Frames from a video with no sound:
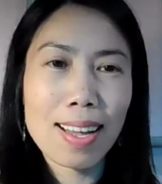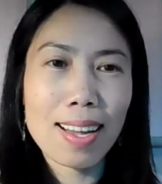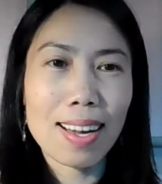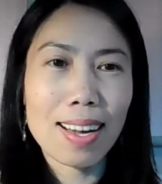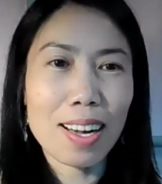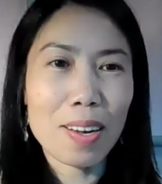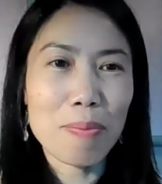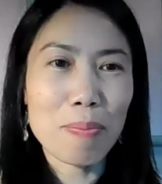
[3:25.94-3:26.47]

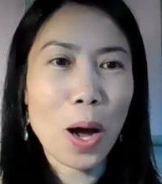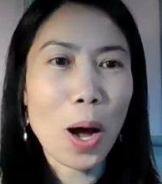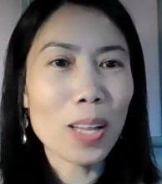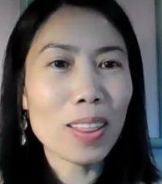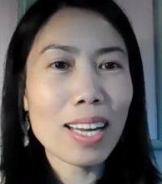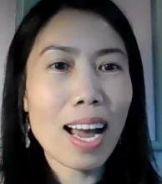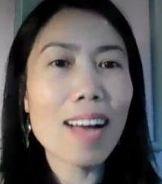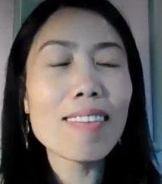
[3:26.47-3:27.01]
On
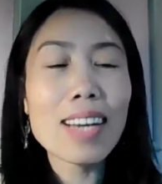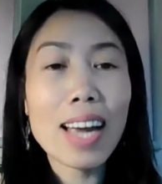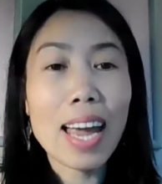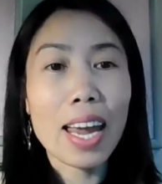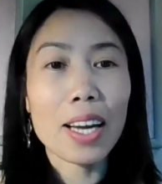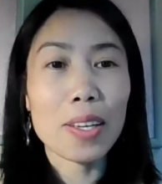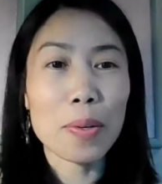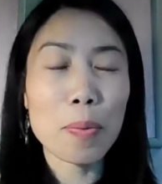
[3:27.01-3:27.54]
the other
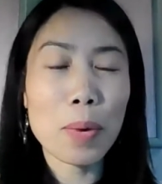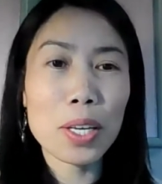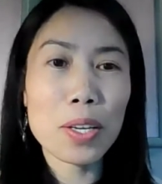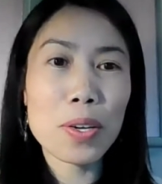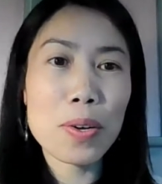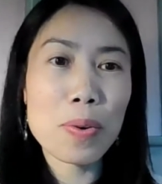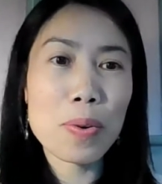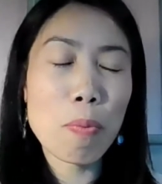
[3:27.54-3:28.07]
hand, when
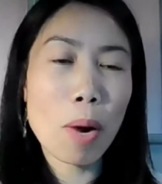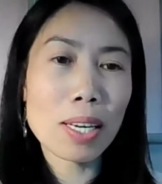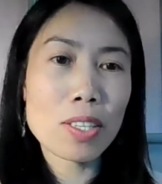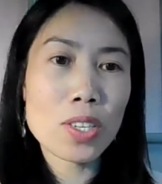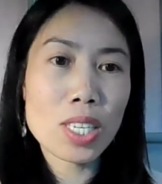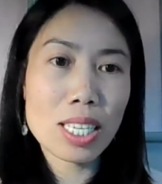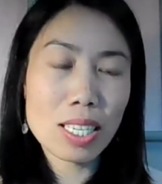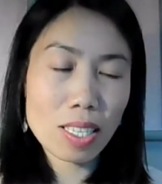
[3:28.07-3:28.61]
you want
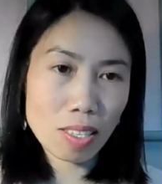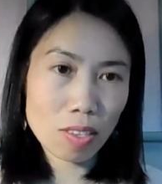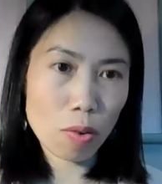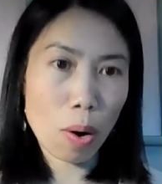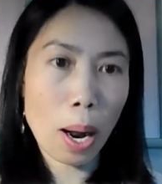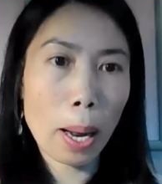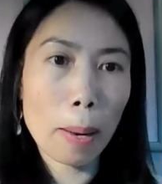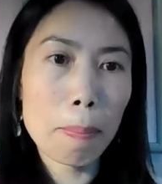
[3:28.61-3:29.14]
to
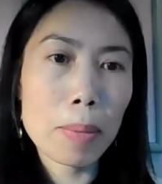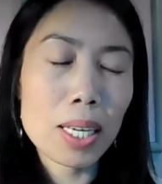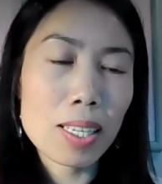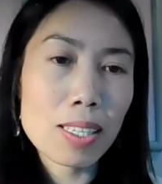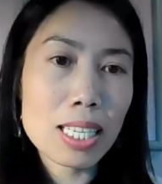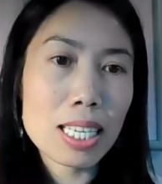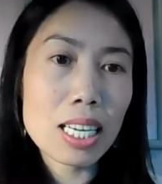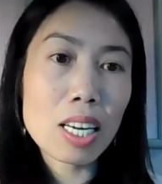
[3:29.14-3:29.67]
describe a
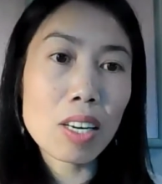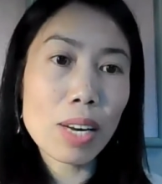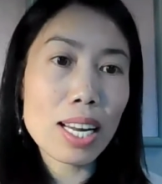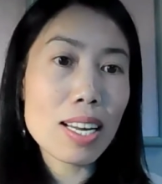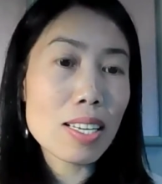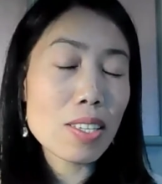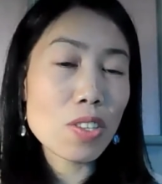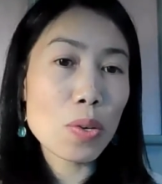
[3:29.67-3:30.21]

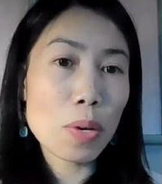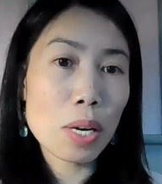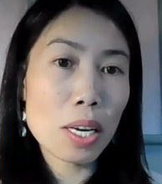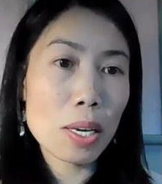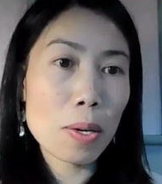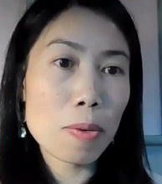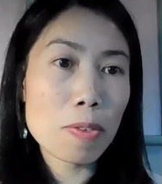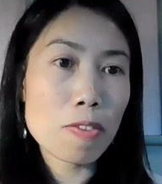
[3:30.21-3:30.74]
decrease, you can
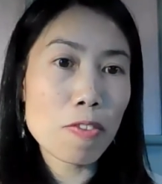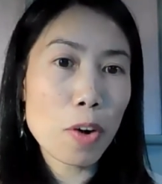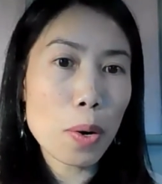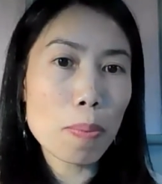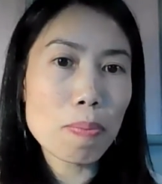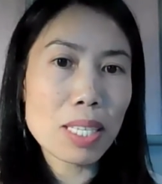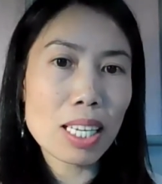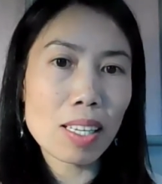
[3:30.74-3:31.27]
use
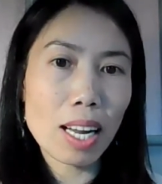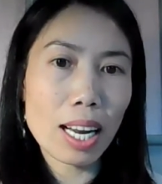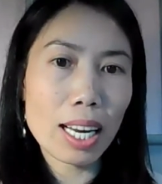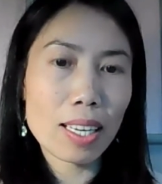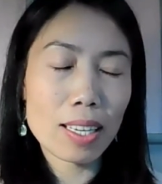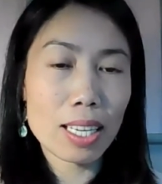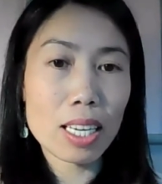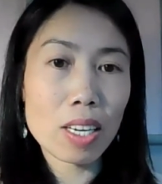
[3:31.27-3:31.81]
verbs
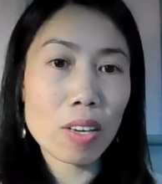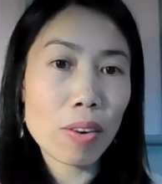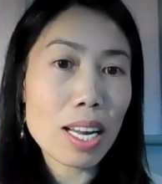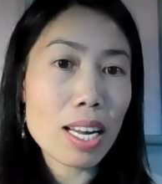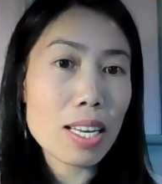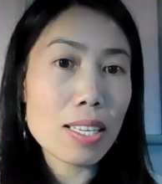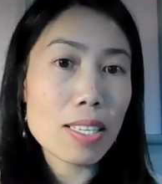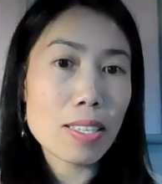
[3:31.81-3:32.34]
like
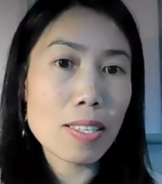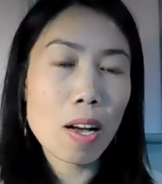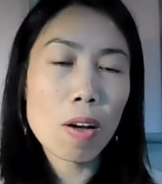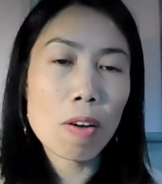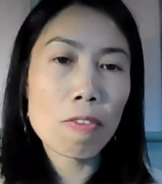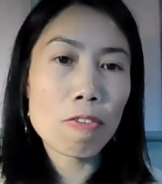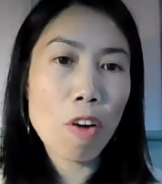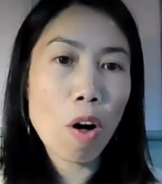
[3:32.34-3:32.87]
decrease,
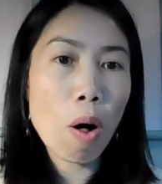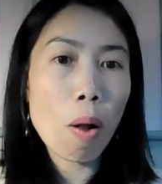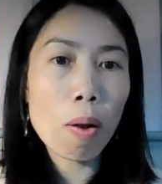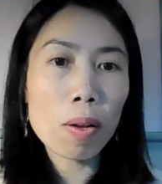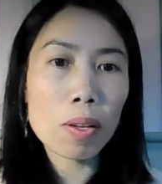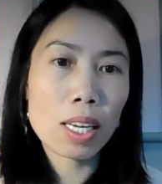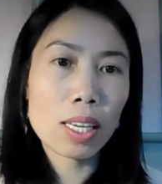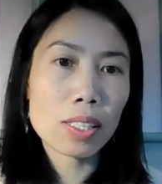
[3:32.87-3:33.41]

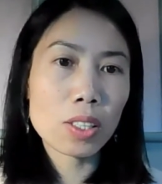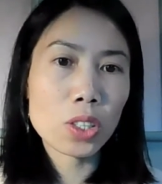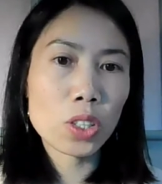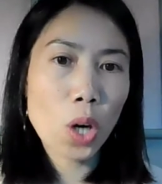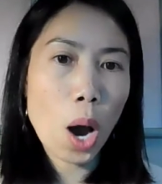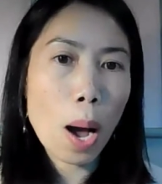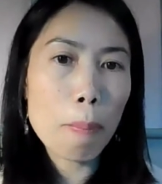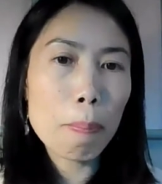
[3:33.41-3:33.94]
fall,
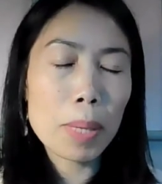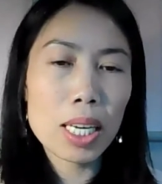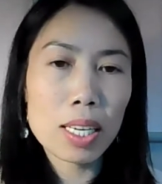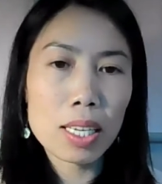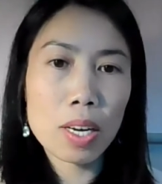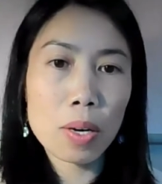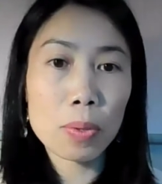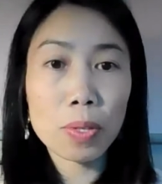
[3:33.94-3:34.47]
drop,
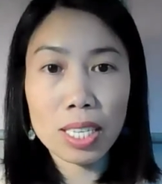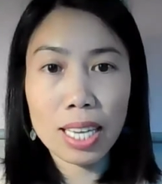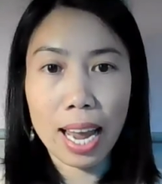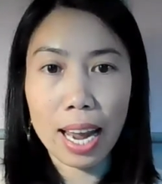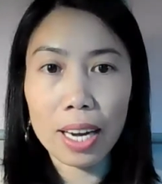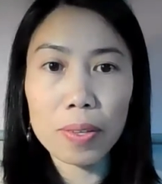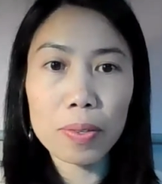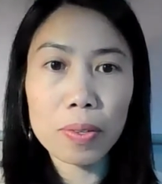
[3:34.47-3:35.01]
go
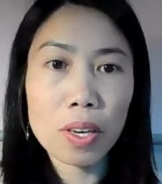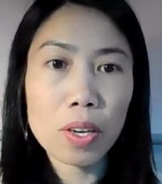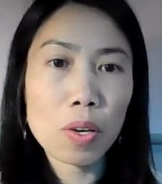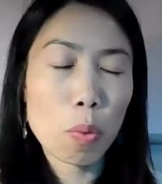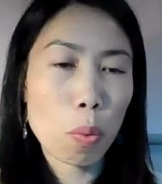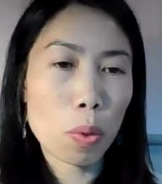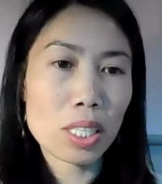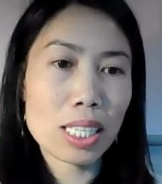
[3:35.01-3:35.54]
down,
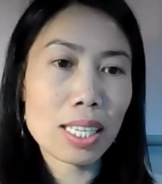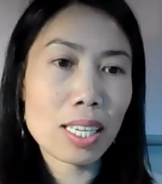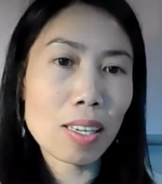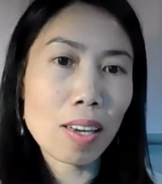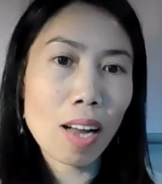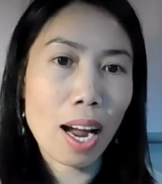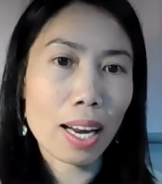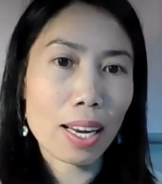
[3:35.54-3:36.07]
or
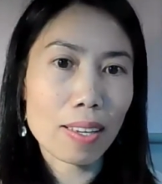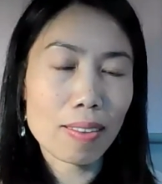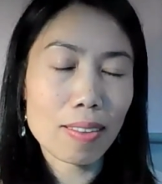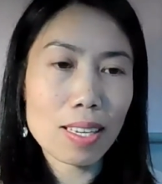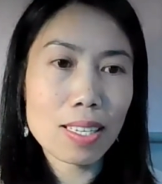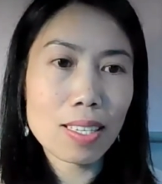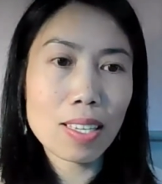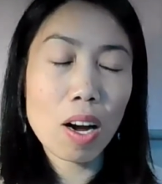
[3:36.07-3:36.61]
decline.
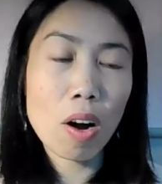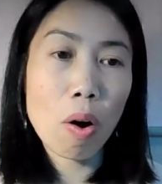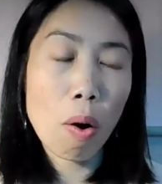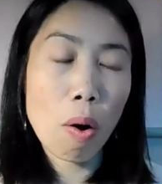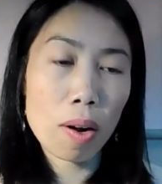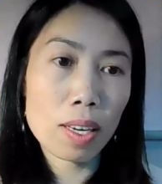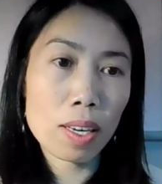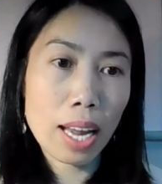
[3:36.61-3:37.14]
These are,
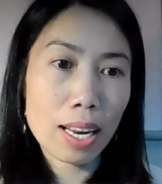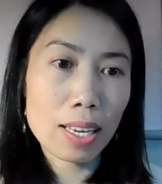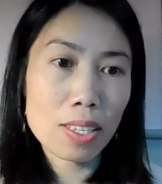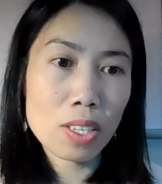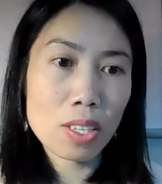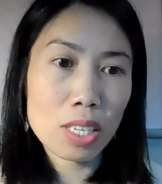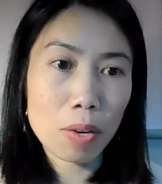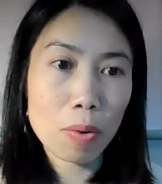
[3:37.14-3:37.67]
again,
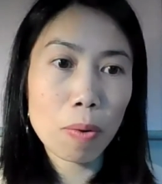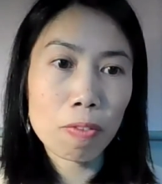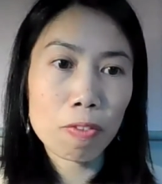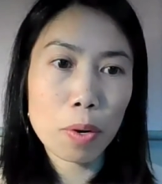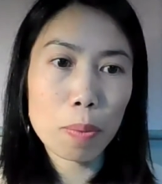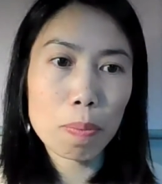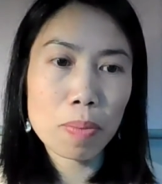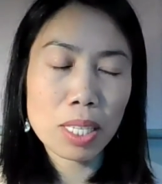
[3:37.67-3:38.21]
general
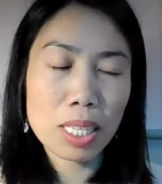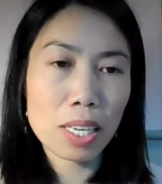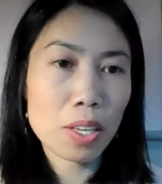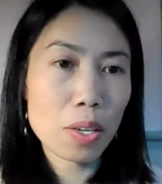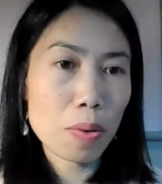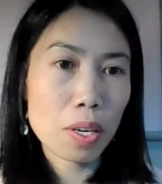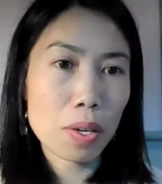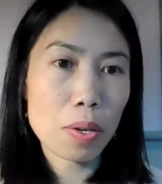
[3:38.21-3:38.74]
verbs that you
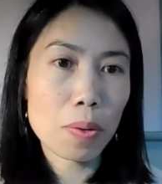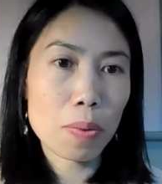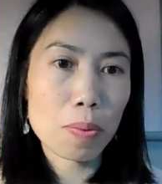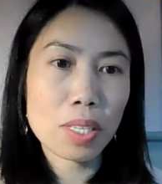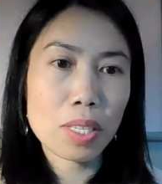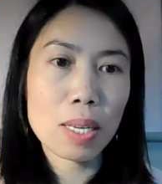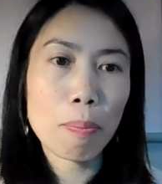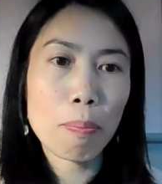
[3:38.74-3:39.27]
can
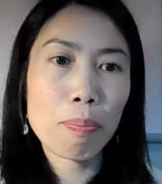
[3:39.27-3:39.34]
use.